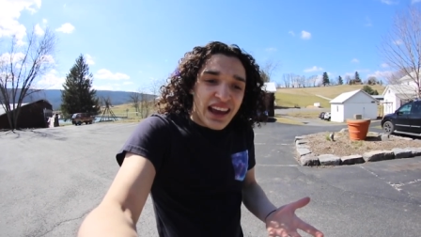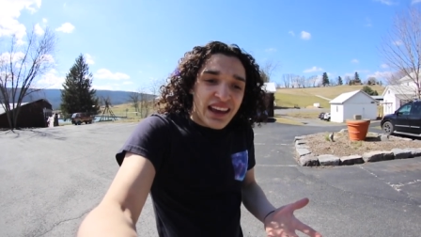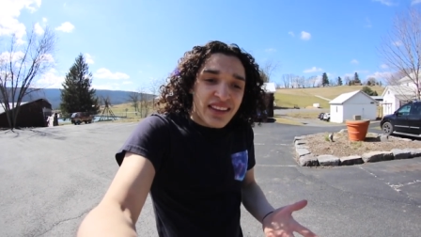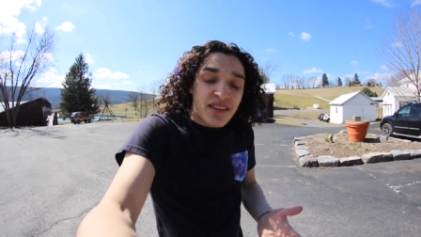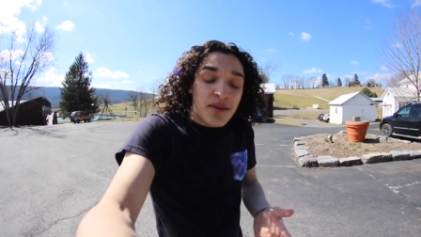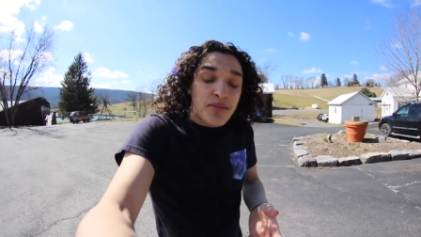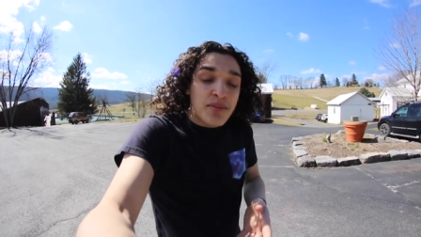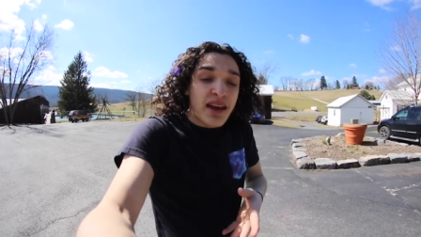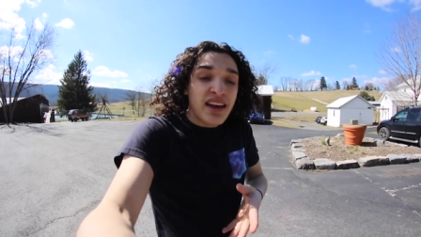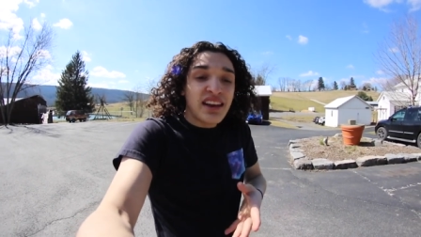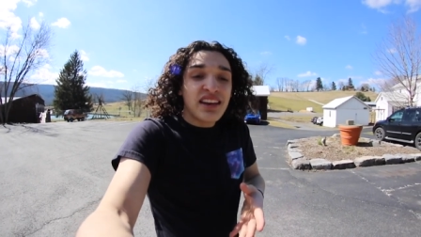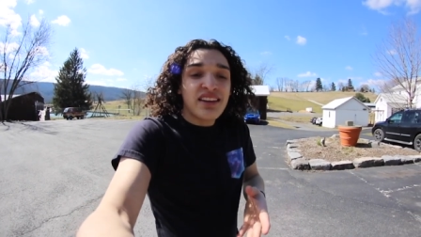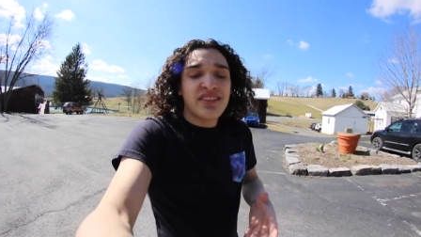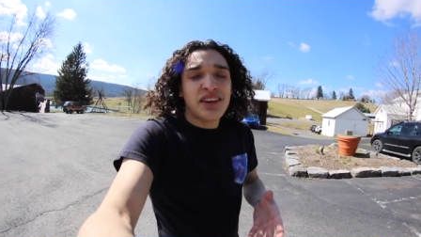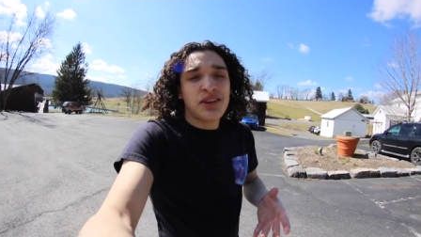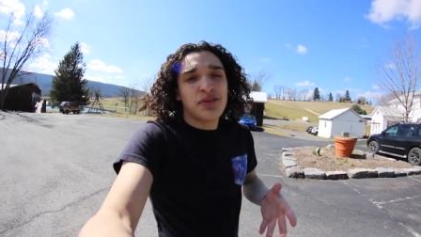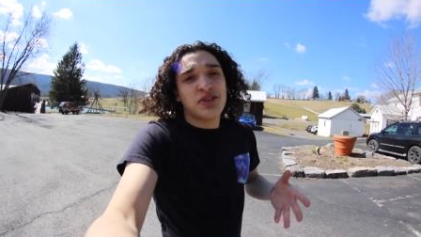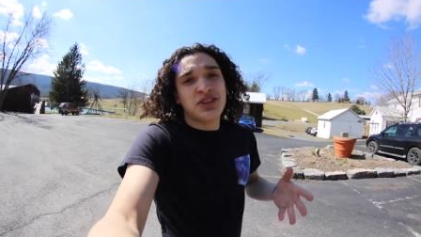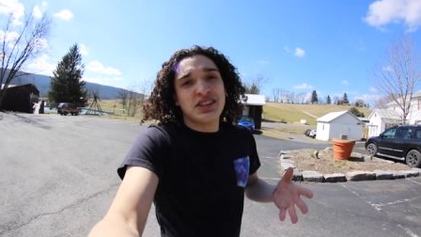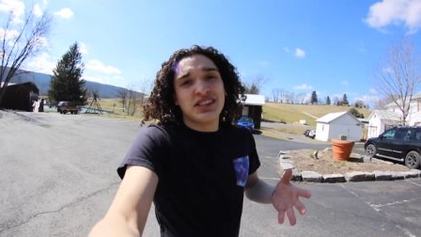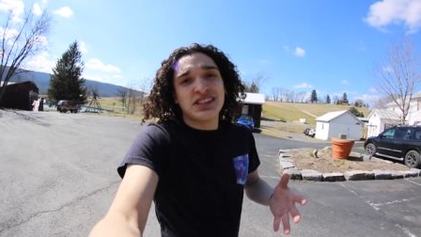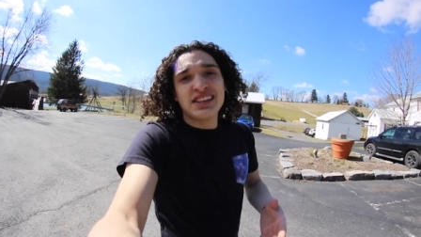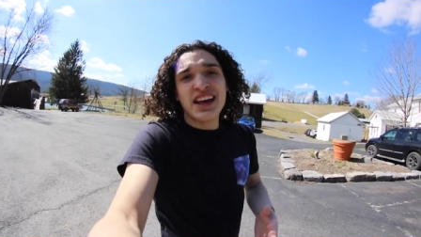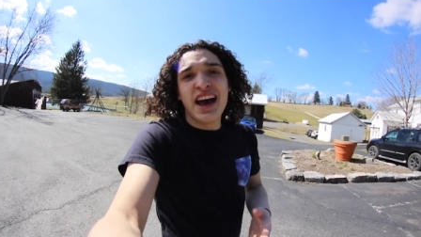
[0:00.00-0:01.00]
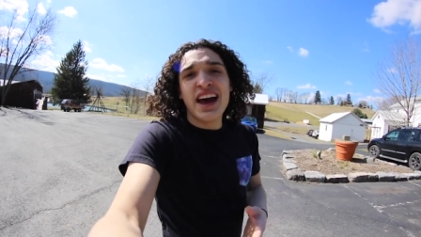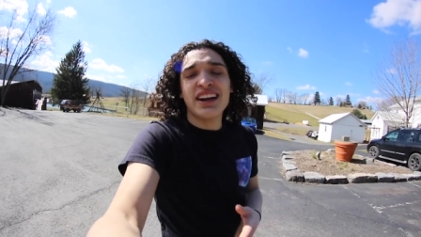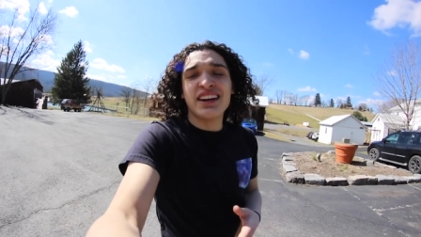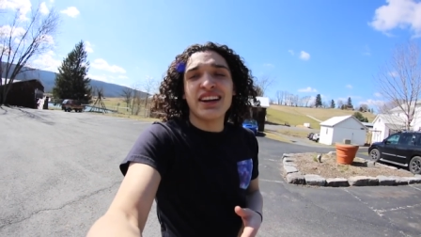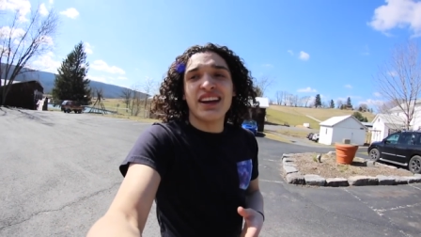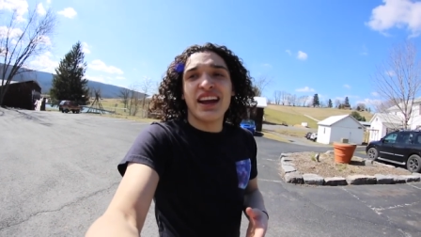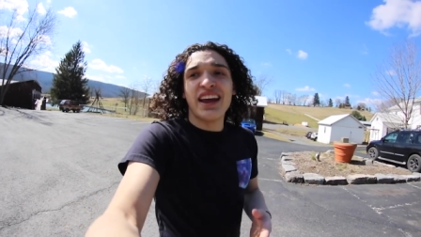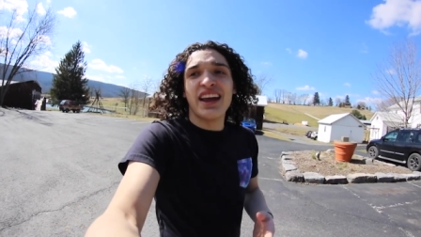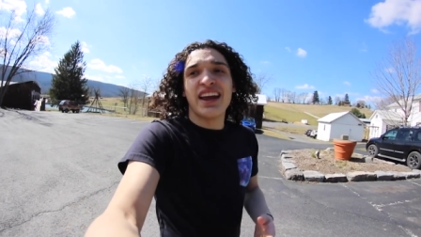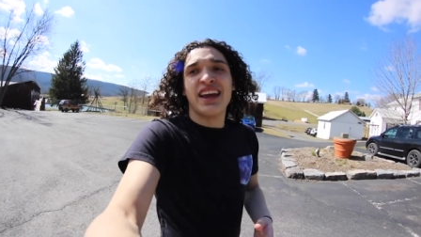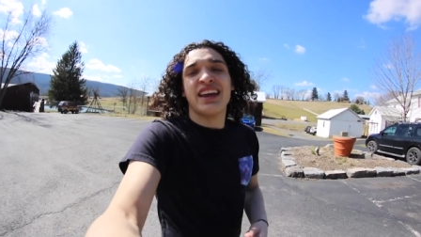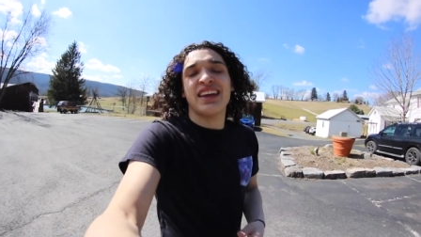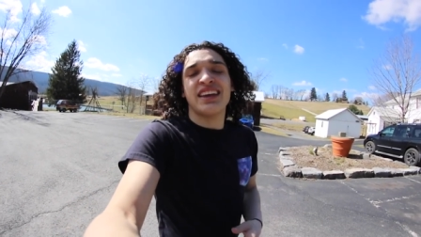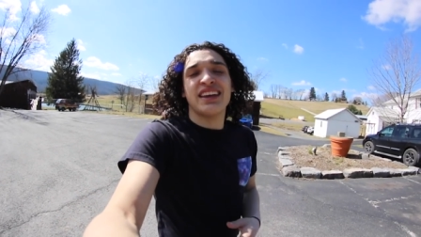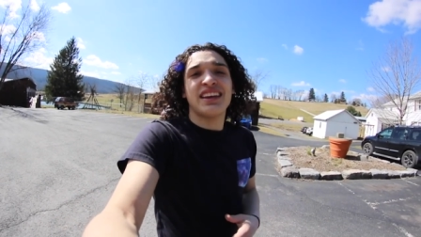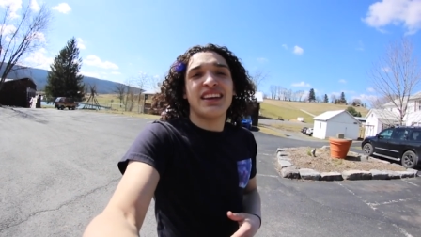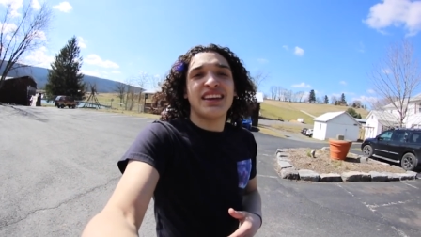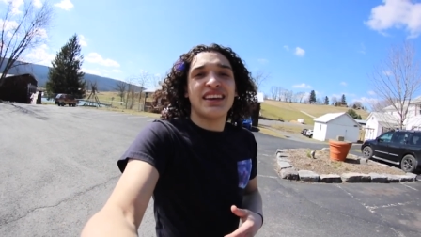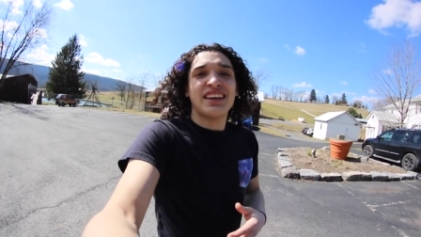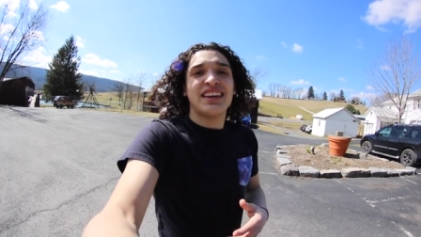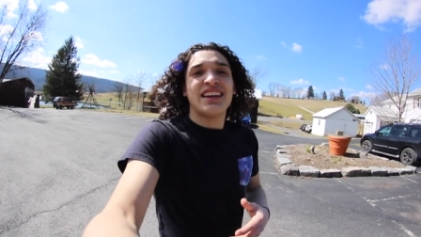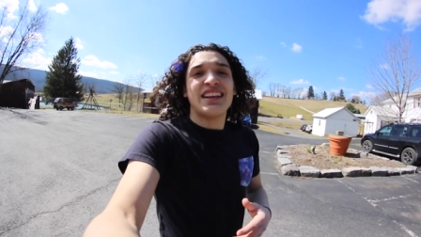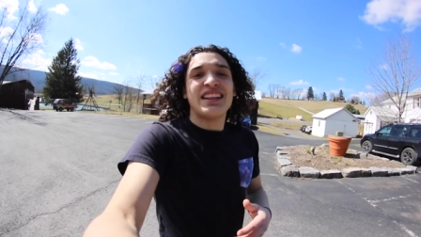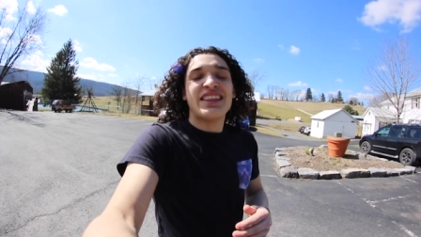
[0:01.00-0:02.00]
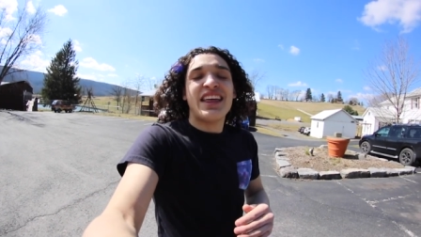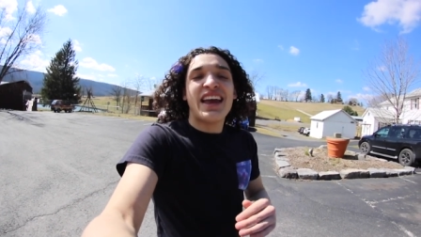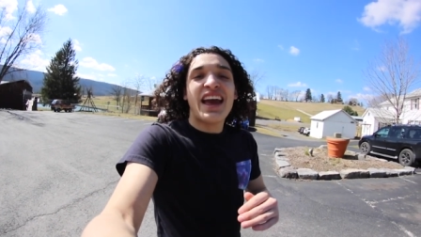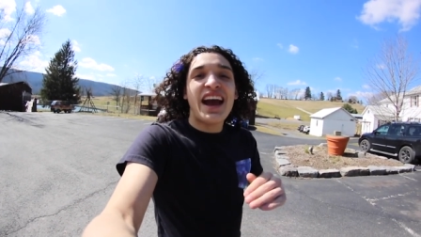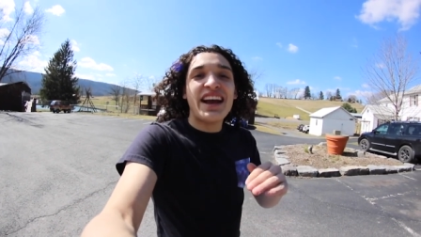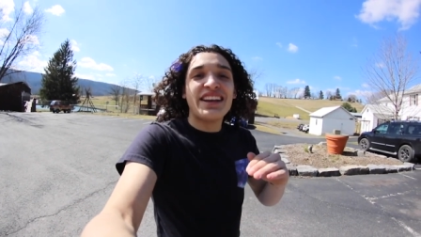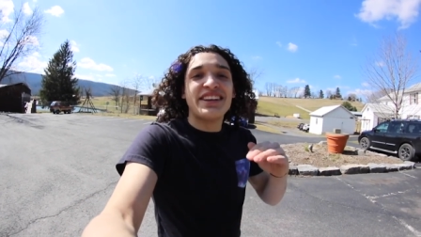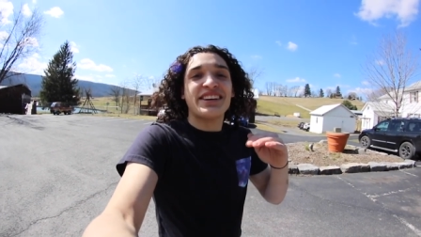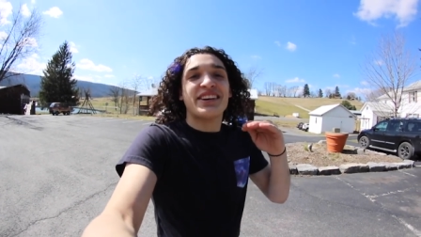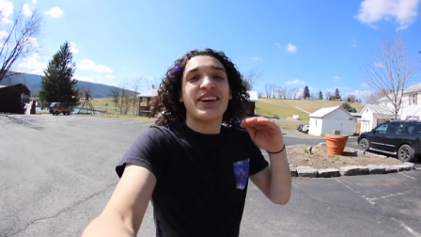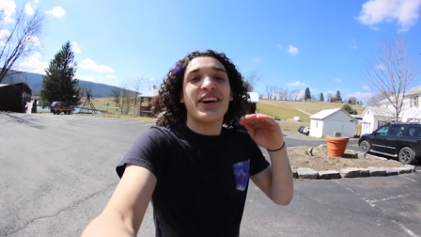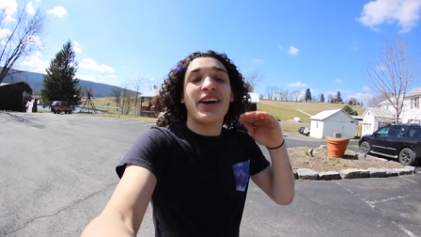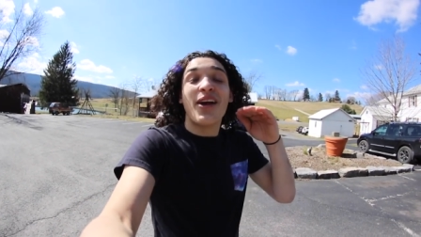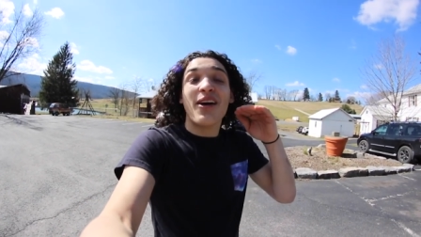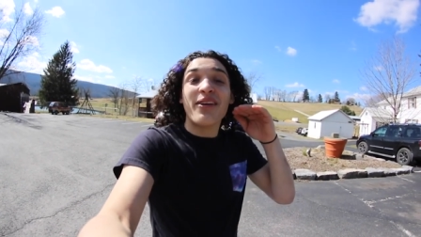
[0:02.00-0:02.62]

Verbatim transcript: and the main event was Saturday, they had to cut